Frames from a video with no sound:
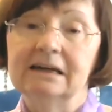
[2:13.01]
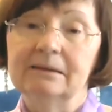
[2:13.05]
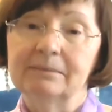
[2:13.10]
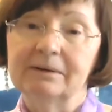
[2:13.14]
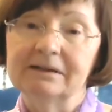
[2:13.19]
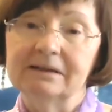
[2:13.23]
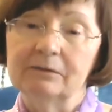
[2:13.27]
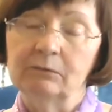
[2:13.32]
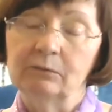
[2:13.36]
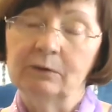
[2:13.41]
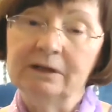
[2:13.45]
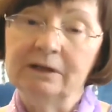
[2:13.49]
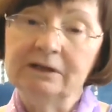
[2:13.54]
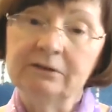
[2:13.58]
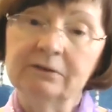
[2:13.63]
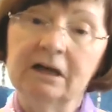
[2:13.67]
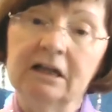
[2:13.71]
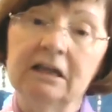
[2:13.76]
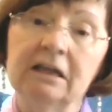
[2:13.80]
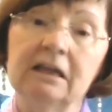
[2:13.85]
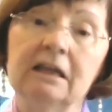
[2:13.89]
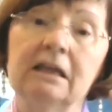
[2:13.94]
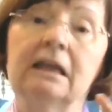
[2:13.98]
But when you
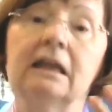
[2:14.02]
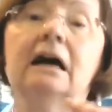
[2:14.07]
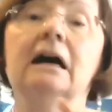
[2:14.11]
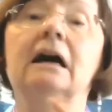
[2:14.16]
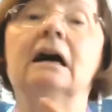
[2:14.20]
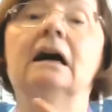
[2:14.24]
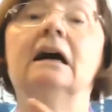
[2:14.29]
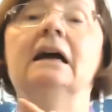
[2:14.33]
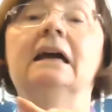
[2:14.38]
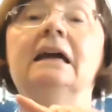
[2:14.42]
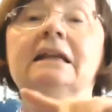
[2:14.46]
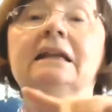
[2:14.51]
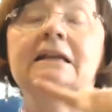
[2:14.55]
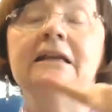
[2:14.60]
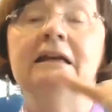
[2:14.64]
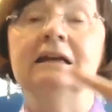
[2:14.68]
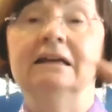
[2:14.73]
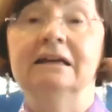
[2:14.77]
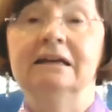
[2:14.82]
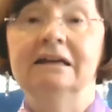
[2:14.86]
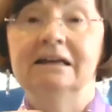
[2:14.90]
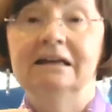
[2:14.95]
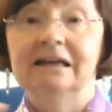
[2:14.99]

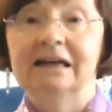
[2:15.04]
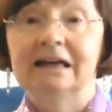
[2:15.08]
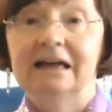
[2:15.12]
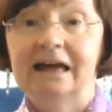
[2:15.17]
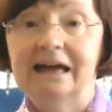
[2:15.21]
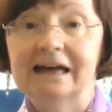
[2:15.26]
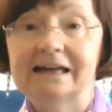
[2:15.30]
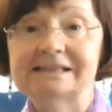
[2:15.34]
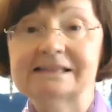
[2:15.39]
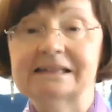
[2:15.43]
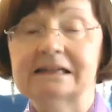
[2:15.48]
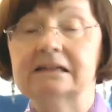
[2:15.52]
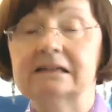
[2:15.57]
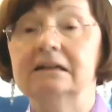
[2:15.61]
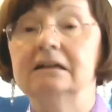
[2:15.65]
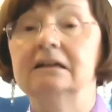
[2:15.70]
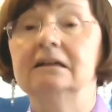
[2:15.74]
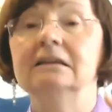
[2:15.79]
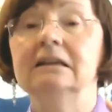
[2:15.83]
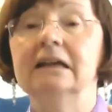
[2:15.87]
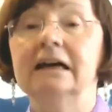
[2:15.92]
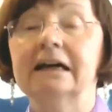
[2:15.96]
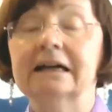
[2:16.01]
align as a
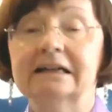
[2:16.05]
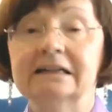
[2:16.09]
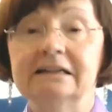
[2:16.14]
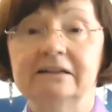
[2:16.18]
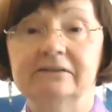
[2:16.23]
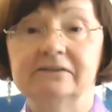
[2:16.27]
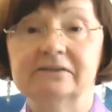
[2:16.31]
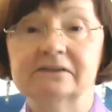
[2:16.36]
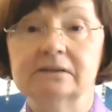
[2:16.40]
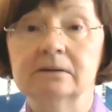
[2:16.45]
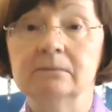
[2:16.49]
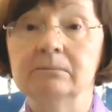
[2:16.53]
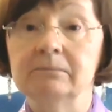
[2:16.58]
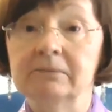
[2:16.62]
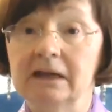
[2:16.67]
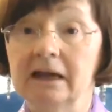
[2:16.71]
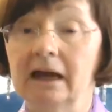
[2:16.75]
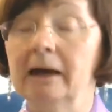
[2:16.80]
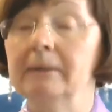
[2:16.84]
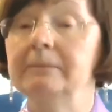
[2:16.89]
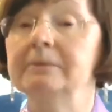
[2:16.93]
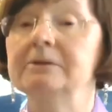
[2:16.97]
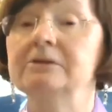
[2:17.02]
collective, something
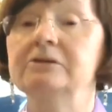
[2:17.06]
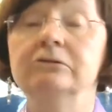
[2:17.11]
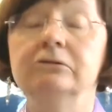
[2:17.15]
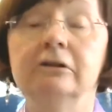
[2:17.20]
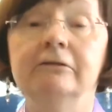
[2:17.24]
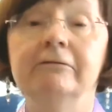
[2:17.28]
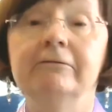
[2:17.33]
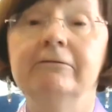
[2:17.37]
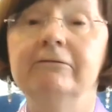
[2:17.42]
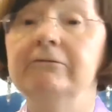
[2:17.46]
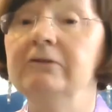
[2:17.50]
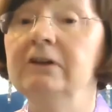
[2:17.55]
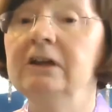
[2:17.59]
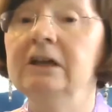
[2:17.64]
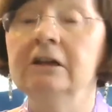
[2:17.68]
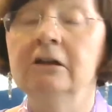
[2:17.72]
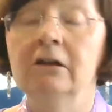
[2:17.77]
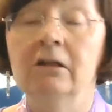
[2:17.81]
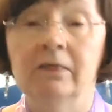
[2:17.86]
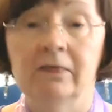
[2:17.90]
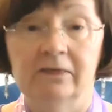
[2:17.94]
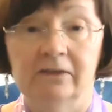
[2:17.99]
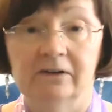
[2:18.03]
happens. You can
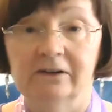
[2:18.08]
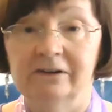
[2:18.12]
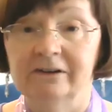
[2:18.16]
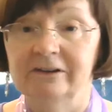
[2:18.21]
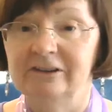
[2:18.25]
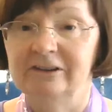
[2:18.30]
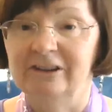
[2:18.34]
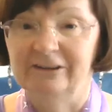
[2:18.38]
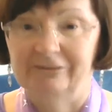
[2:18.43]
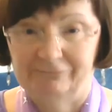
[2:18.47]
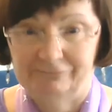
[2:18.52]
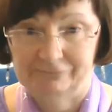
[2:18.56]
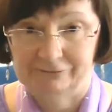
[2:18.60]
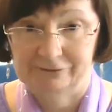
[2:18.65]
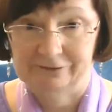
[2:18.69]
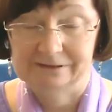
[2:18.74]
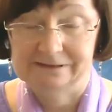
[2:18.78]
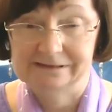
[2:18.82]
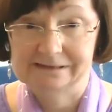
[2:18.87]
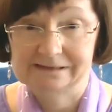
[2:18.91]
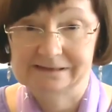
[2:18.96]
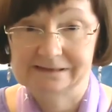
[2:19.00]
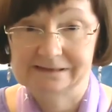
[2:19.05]
feel the difference.